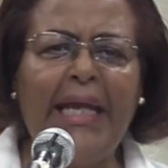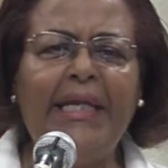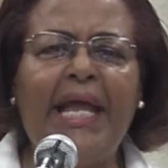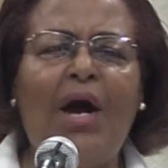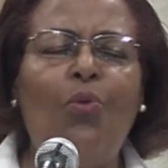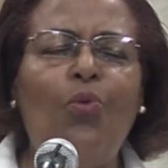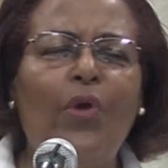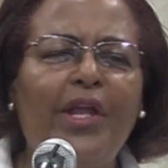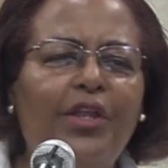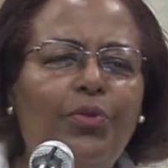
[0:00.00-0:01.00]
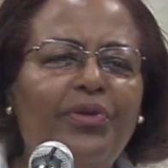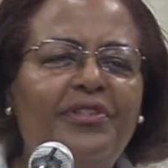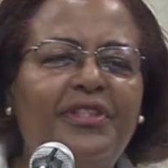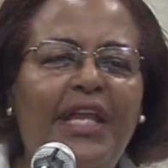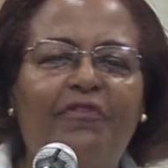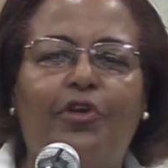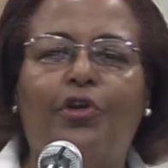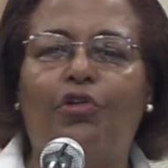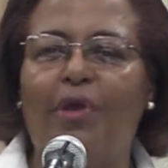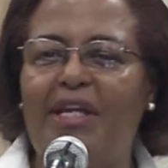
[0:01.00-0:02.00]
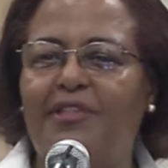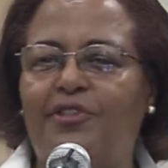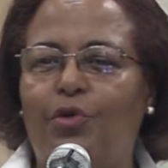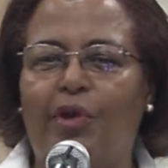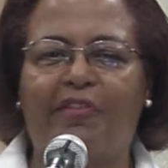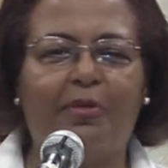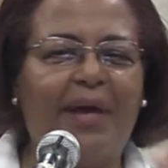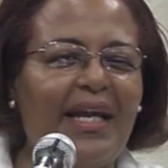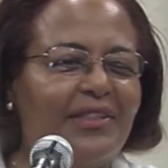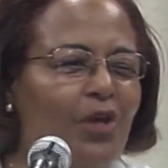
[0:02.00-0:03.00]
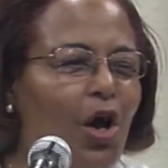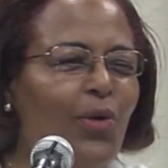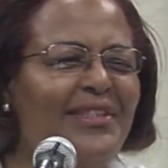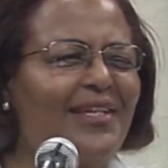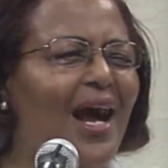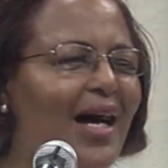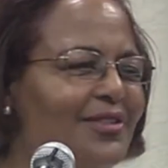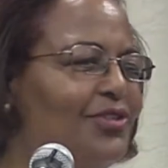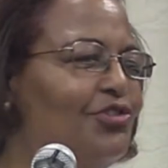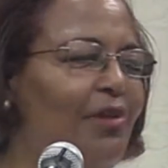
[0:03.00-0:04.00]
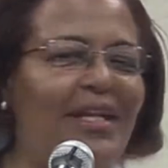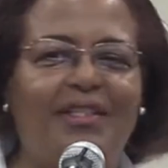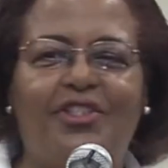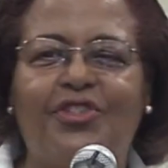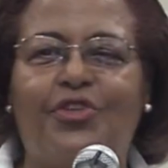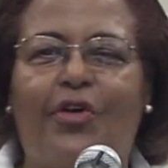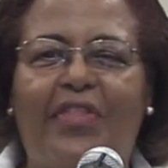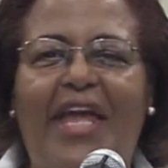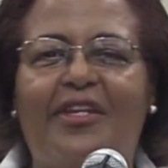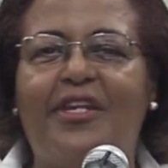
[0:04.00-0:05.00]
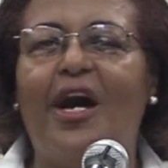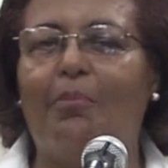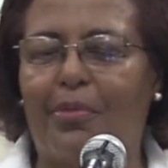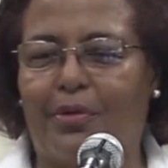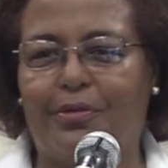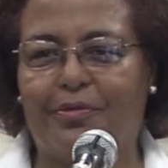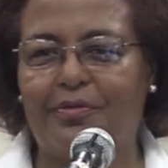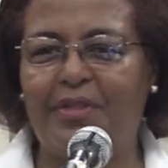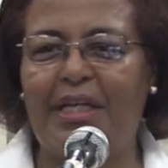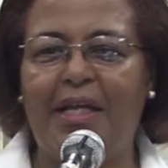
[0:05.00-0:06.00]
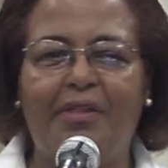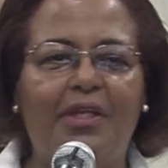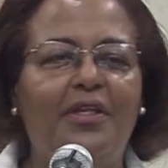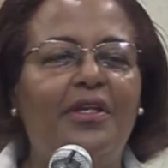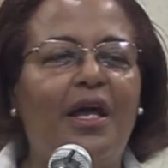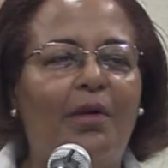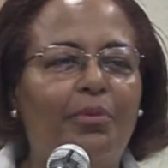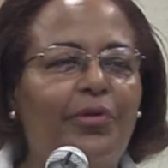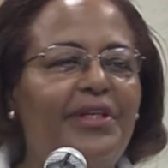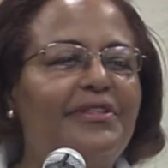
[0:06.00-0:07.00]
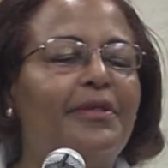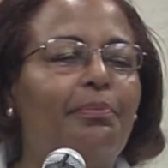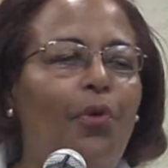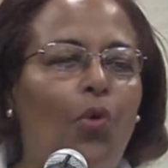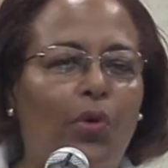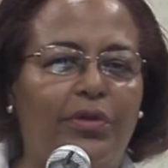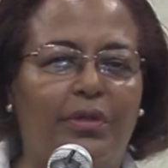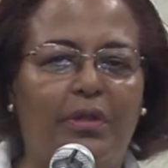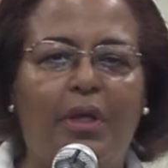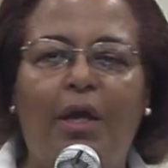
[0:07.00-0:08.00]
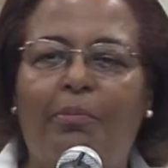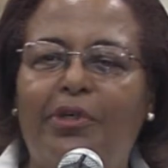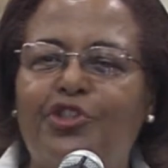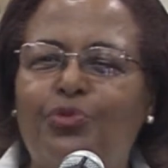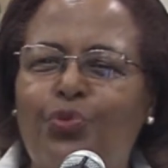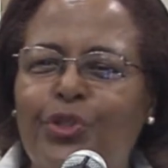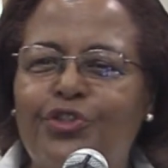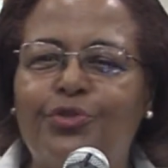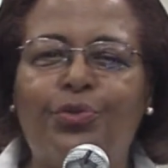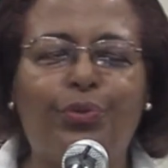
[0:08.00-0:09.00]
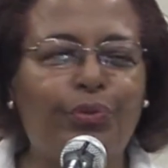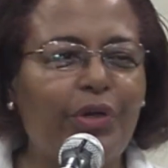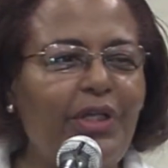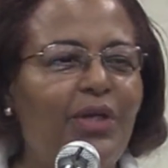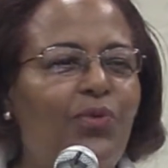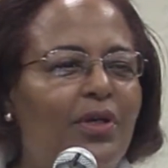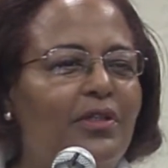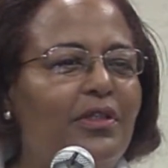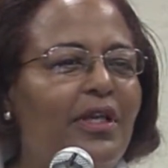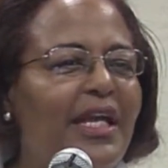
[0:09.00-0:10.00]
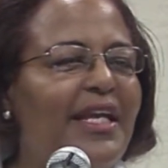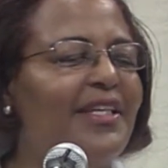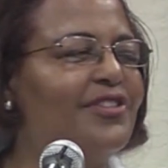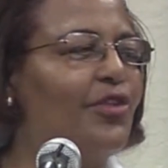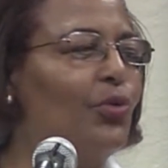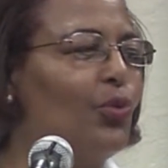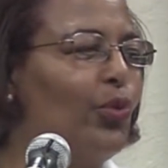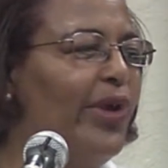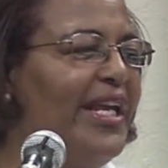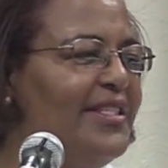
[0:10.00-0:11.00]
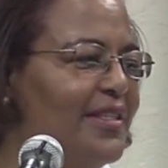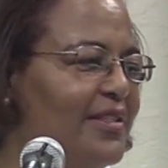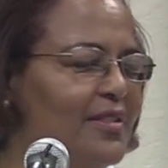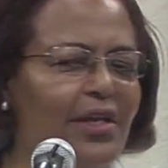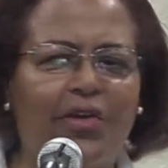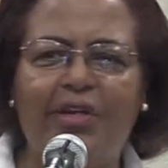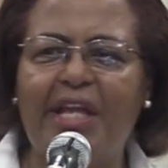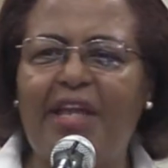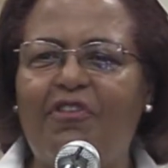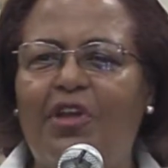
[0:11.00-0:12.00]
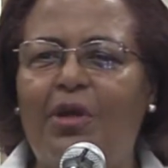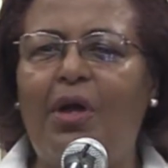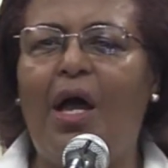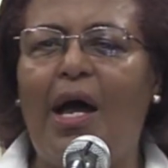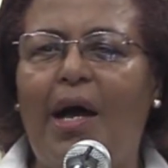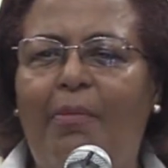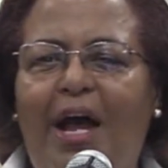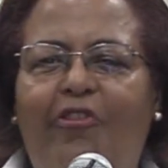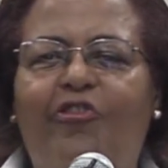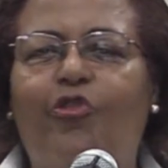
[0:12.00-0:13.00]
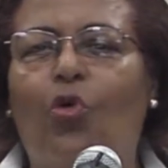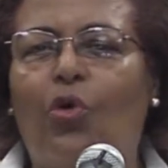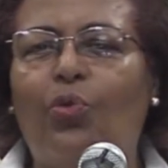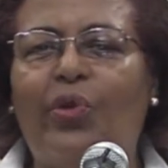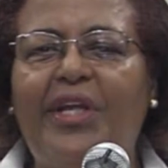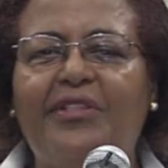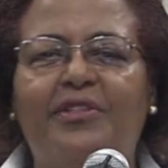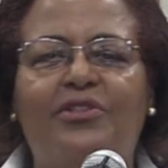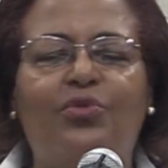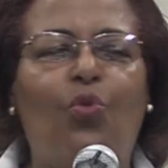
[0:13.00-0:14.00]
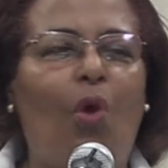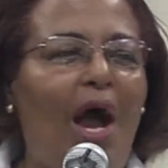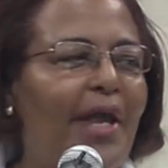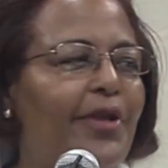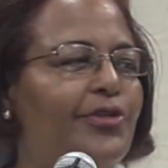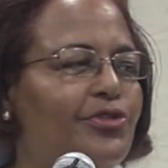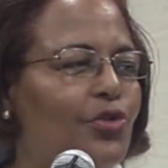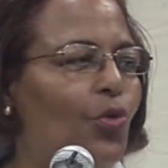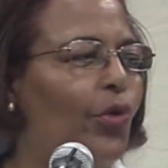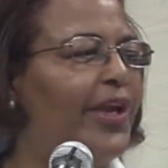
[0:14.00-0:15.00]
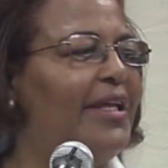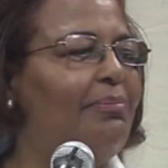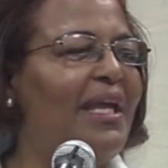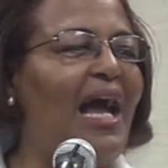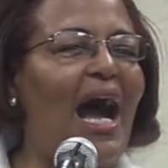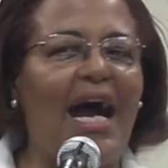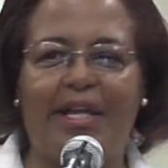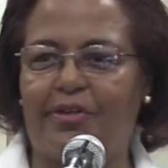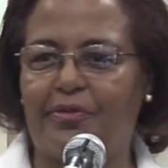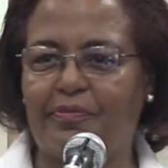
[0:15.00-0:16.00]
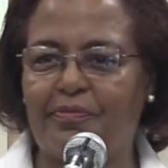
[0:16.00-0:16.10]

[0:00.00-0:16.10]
Now, when you receive your credit score, everybody's always concentrating just on that number. The number is important, but what you really want to look at is the reasons. They're going to give you about 4 reasons why your score can be higher.